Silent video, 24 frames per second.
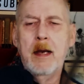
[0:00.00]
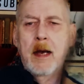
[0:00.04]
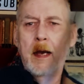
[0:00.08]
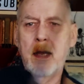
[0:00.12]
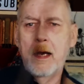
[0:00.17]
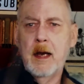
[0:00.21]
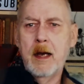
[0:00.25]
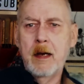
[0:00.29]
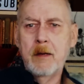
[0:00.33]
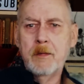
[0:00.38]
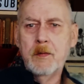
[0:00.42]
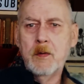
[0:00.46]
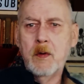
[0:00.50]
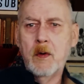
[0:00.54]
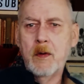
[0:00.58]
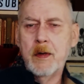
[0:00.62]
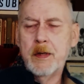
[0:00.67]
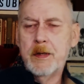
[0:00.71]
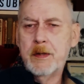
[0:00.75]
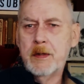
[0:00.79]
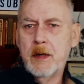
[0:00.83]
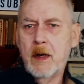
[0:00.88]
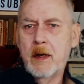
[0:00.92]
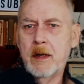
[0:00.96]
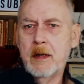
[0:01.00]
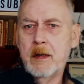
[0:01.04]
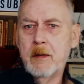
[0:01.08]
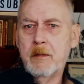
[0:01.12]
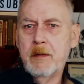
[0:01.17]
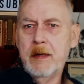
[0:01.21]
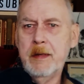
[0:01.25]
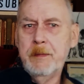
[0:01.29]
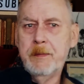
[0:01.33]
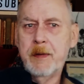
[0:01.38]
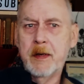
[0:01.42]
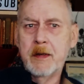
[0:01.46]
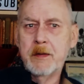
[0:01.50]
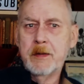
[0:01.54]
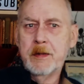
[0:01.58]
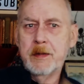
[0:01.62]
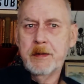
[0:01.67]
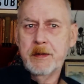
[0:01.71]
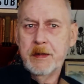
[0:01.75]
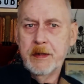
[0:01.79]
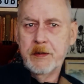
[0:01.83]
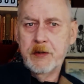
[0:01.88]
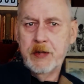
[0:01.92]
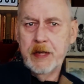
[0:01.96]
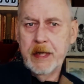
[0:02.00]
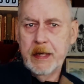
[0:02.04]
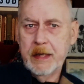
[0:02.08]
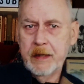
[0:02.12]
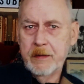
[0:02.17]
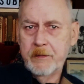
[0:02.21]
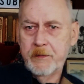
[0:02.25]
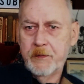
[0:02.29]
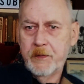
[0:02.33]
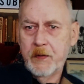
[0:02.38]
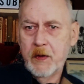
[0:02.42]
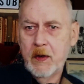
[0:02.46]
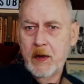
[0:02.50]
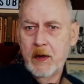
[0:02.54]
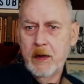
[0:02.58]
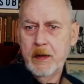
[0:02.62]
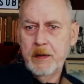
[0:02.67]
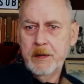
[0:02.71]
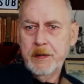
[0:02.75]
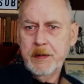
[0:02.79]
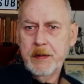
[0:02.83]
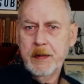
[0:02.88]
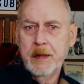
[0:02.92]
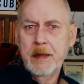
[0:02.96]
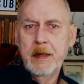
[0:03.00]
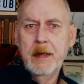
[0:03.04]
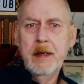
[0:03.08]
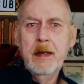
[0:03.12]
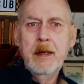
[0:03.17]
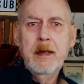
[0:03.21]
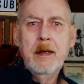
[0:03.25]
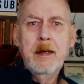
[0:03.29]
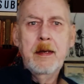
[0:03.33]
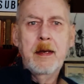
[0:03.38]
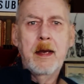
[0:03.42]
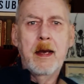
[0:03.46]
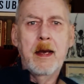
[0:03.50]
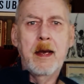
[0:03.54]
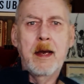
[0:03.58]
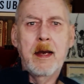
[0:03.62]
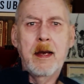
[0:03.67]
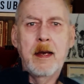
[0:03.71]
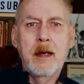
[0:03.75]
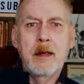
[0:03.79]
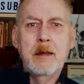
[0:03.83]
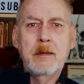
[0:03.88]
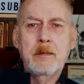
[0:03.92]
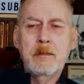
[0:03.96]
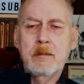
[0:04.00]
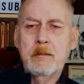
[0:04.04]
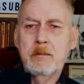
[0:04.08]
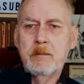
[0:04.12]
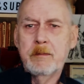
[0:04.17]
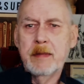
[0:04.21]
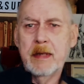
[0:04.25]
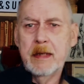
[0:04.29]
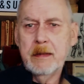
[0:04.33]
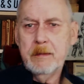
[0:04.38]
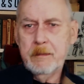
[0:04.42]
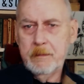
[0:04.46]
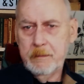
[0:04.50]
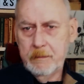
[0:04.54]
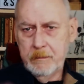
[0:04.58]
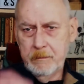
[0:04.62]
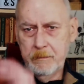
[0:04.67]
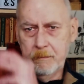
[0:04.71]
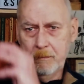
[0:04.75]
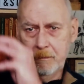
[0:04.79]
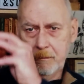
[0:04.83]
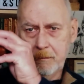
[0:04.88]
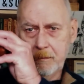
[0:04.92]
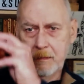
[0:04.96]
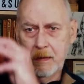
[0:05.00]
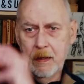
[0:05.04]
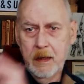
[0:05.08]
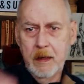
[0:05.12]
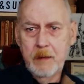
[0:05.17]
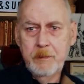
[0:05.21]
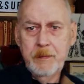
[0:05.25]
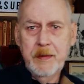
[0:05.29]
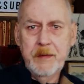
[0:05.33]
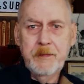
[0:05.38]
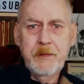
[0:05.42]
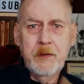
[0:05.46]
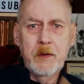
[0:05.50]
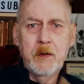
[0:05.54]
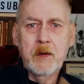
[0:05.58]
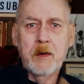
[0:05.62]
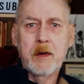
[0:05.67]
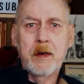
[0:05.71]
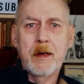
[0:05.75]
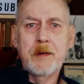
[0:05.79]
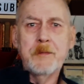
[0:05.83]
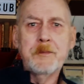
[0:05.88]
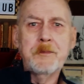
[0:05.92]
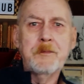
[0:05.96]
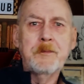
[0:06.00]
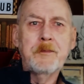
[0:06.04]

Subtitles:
Of course, on a repost, the chicken falls, but not before.